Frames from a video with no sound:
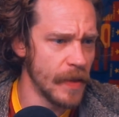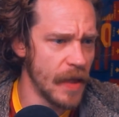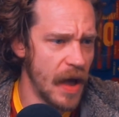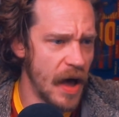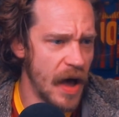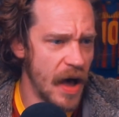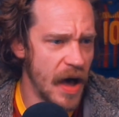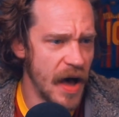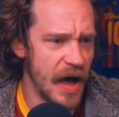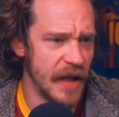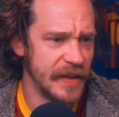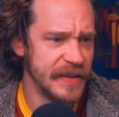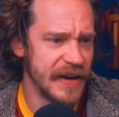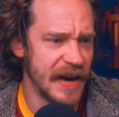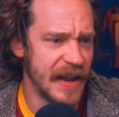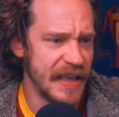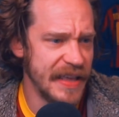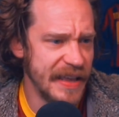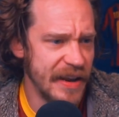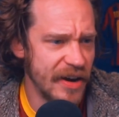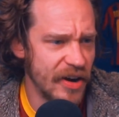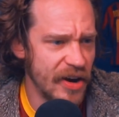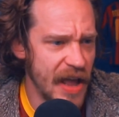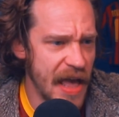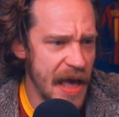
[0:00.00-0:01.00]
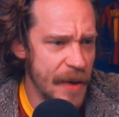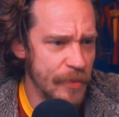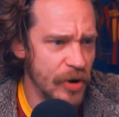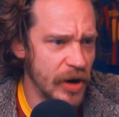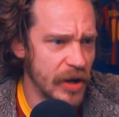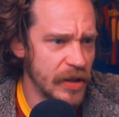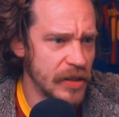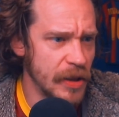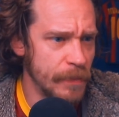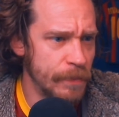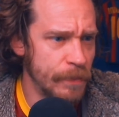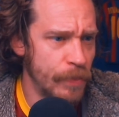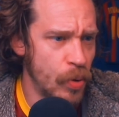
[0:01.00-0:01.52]
Did I hear
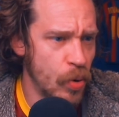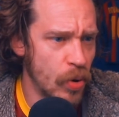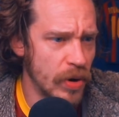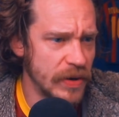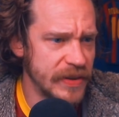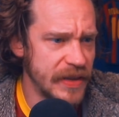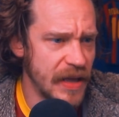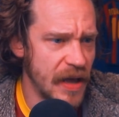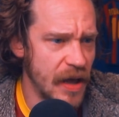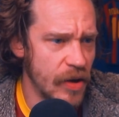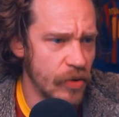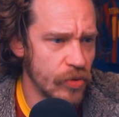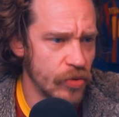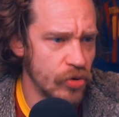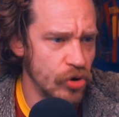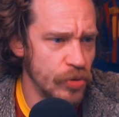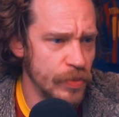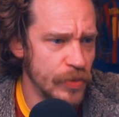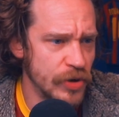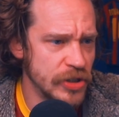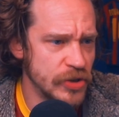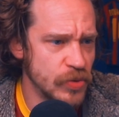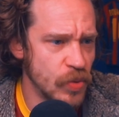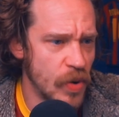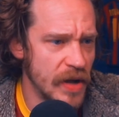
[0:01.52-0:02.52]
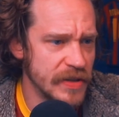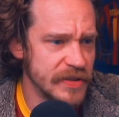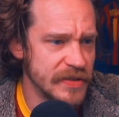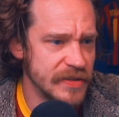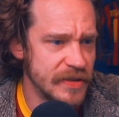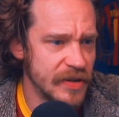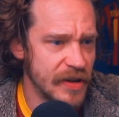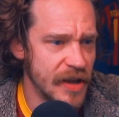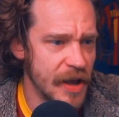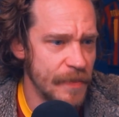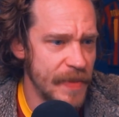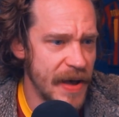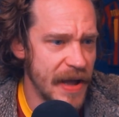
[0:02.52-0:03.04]
Emerick Laporta rumors wants
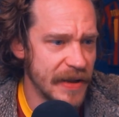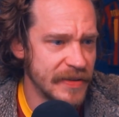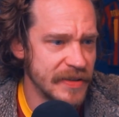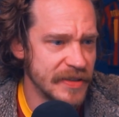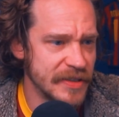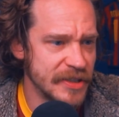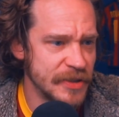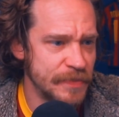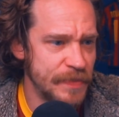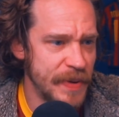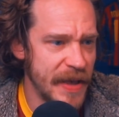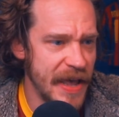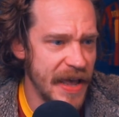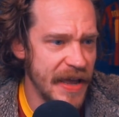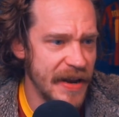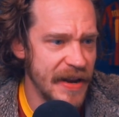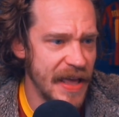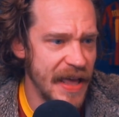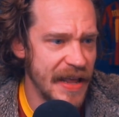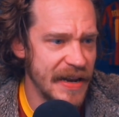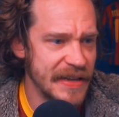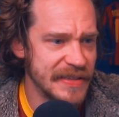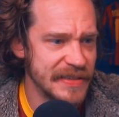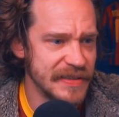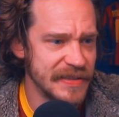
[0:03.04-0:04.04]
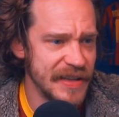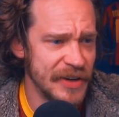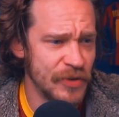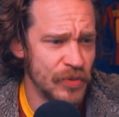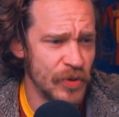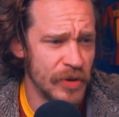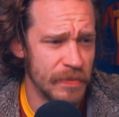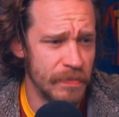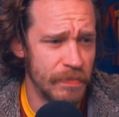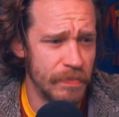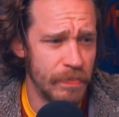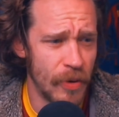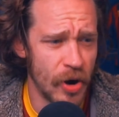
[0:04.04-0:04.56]
to come back to Spain and is linked
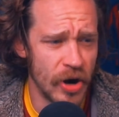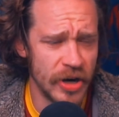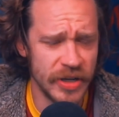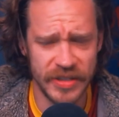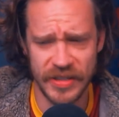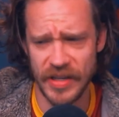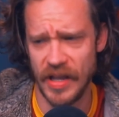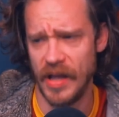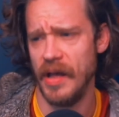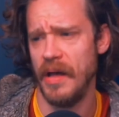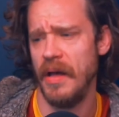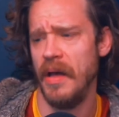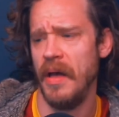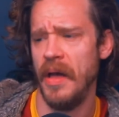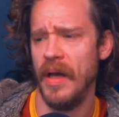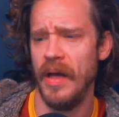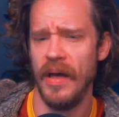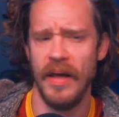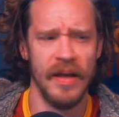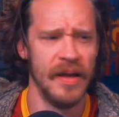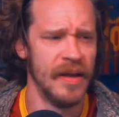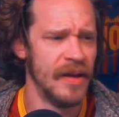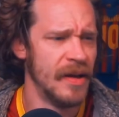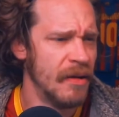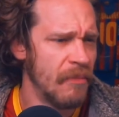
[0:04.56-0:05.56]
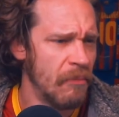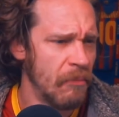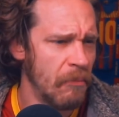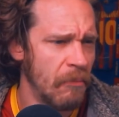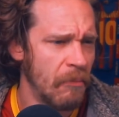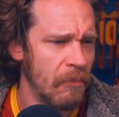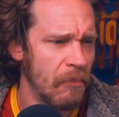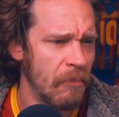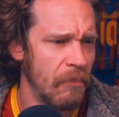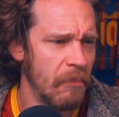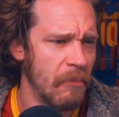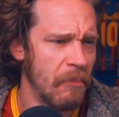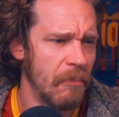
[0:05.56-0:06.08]
with Barca?
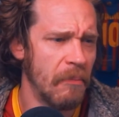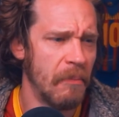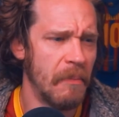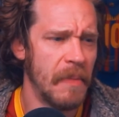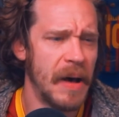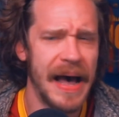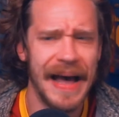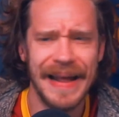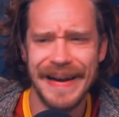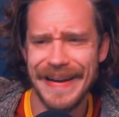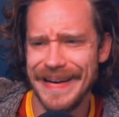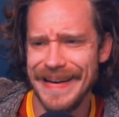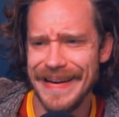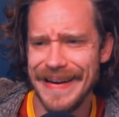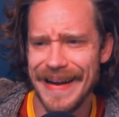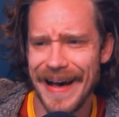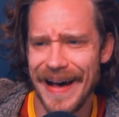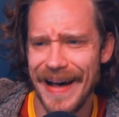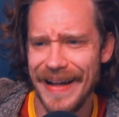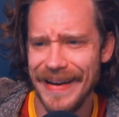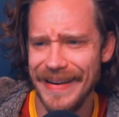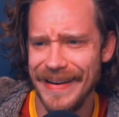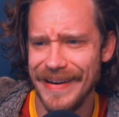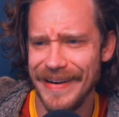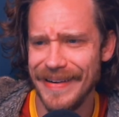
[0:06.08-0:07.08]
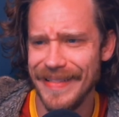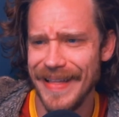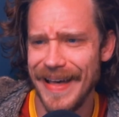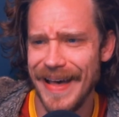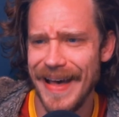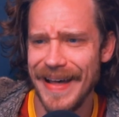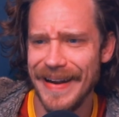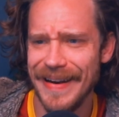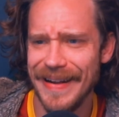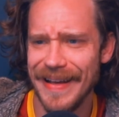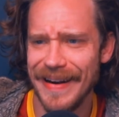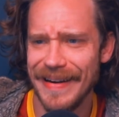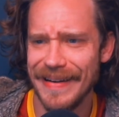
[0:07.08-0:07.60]
I did not hear
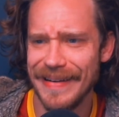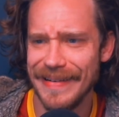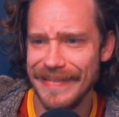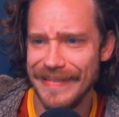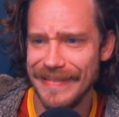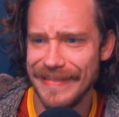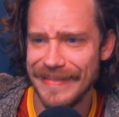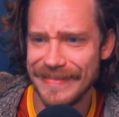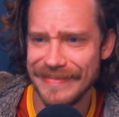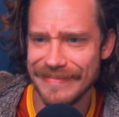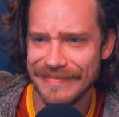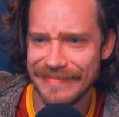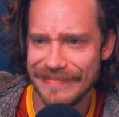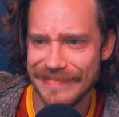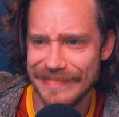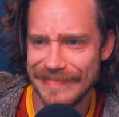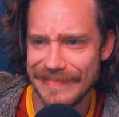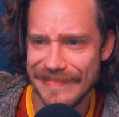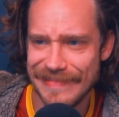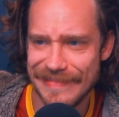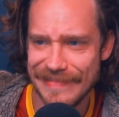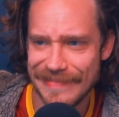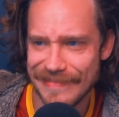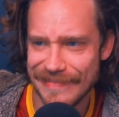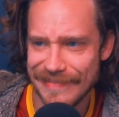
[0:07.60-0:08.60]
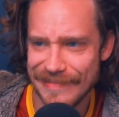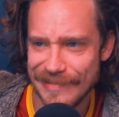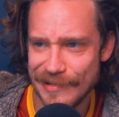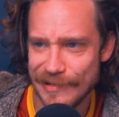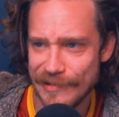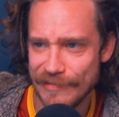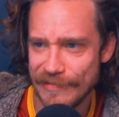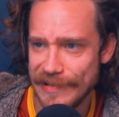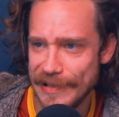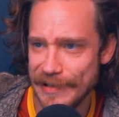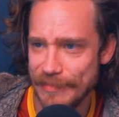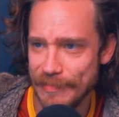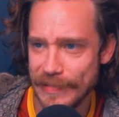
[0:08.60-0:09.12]
that, and I don't know
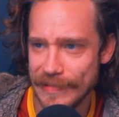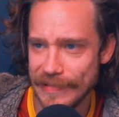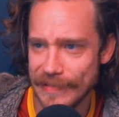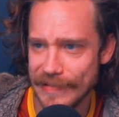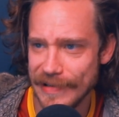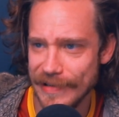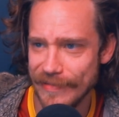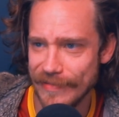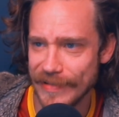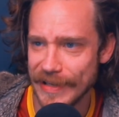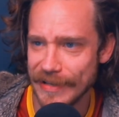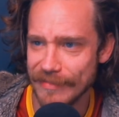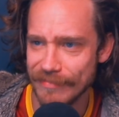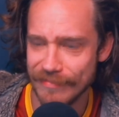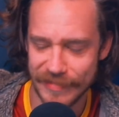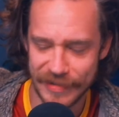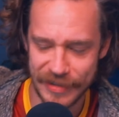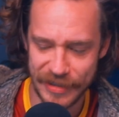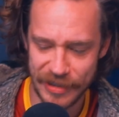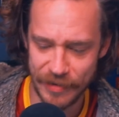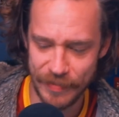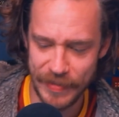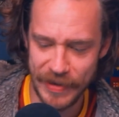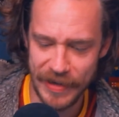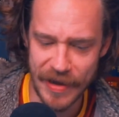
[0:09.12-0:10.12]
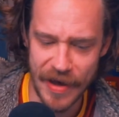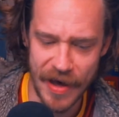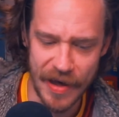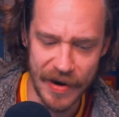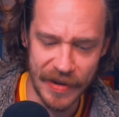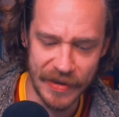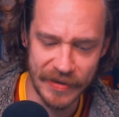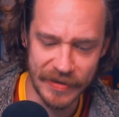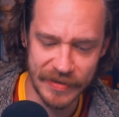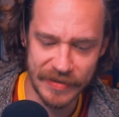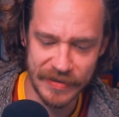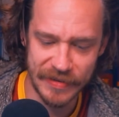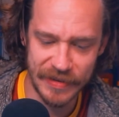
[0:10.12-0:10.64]
if I believe it, to be
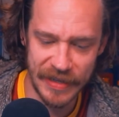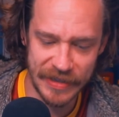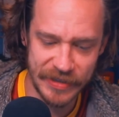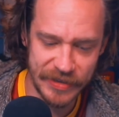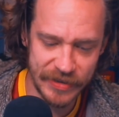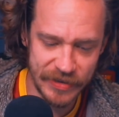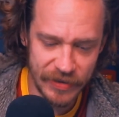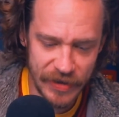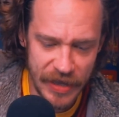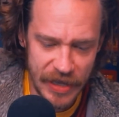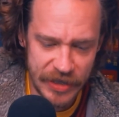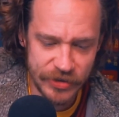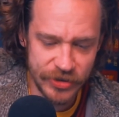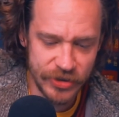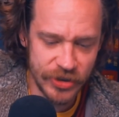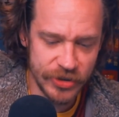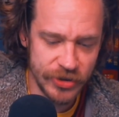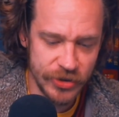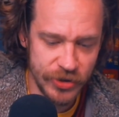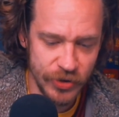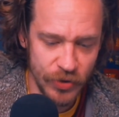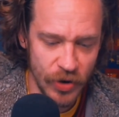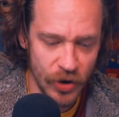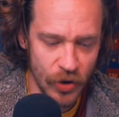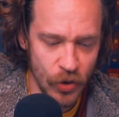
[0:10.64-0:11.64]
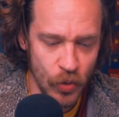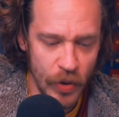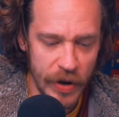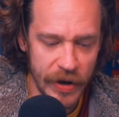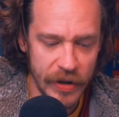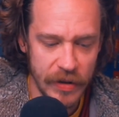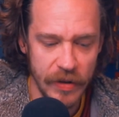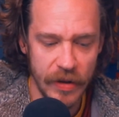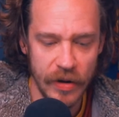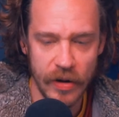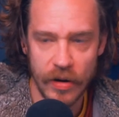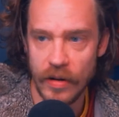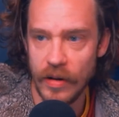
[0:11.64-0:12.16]
honest. Let's just do a
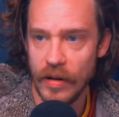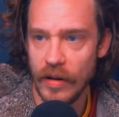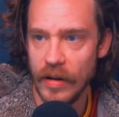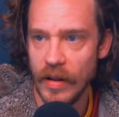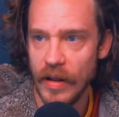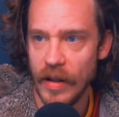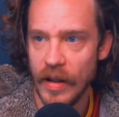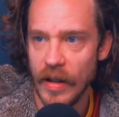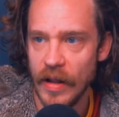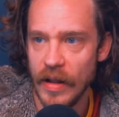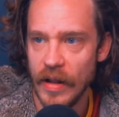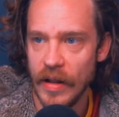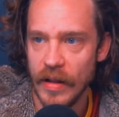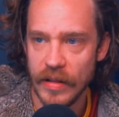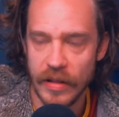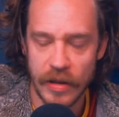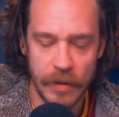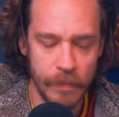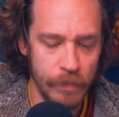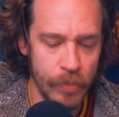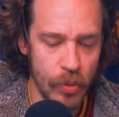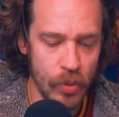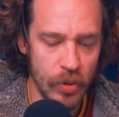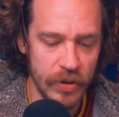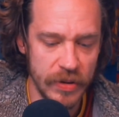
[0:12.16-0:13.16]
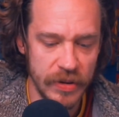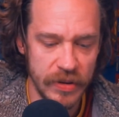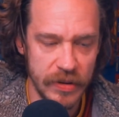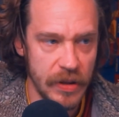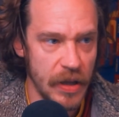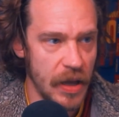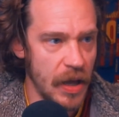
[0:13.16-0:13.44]
quick little Laporte,